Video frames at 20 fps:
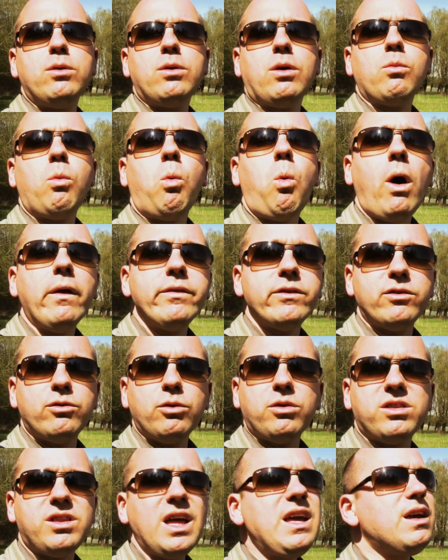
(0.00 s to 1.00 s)
do not want
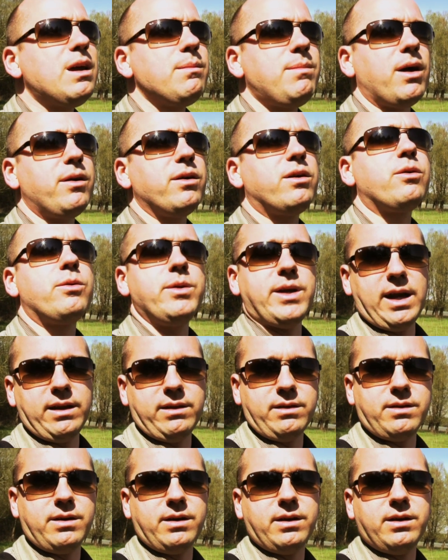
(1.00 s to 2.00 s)
to think about a
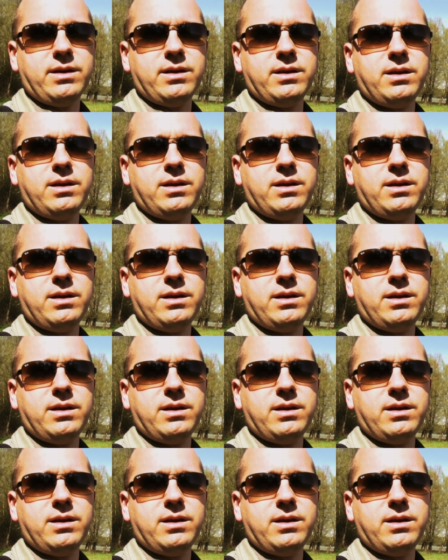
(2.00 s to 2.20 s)
creator?